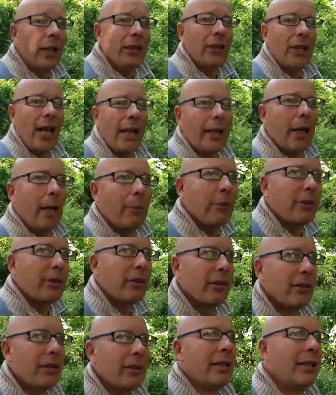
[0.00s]
Jack
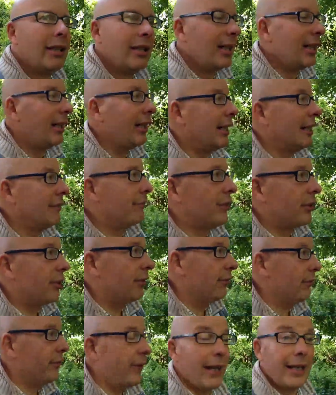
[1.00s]
Upperton lived
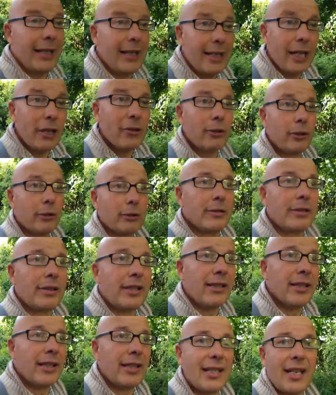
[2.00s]
fairly local
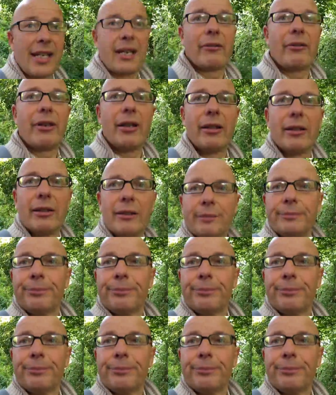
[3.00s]
to this area,